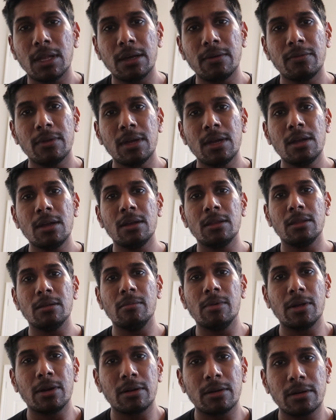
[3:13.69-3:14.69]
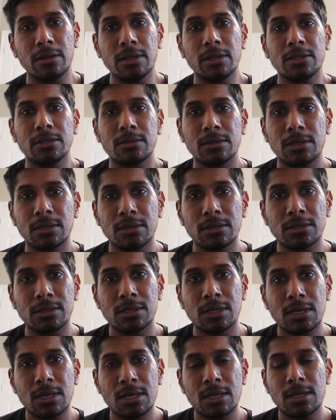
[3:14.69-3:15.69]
life, the better it is, because